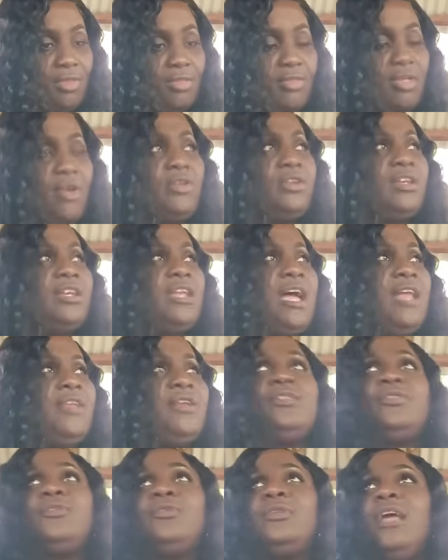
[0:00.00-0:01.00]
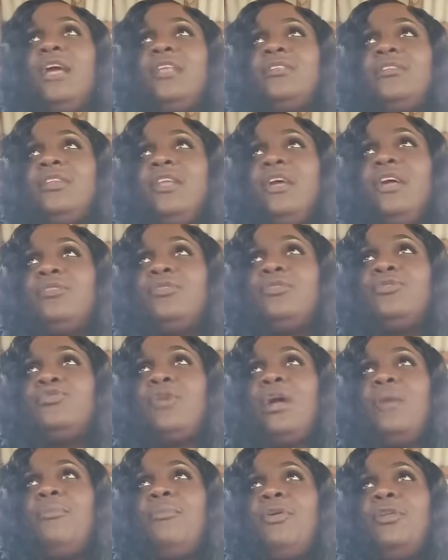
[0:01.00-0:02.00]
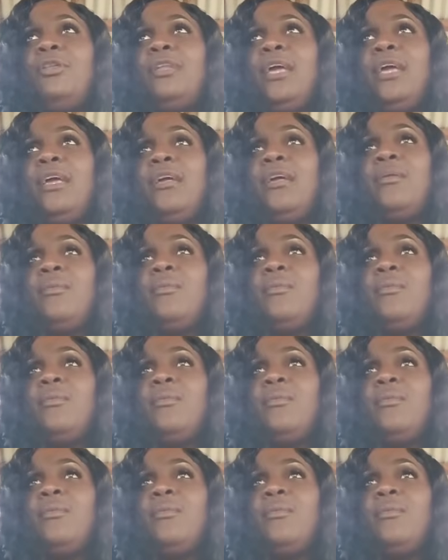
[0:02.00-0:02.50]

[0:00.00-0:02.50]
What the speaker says: Tell me now nothing today to try Monday.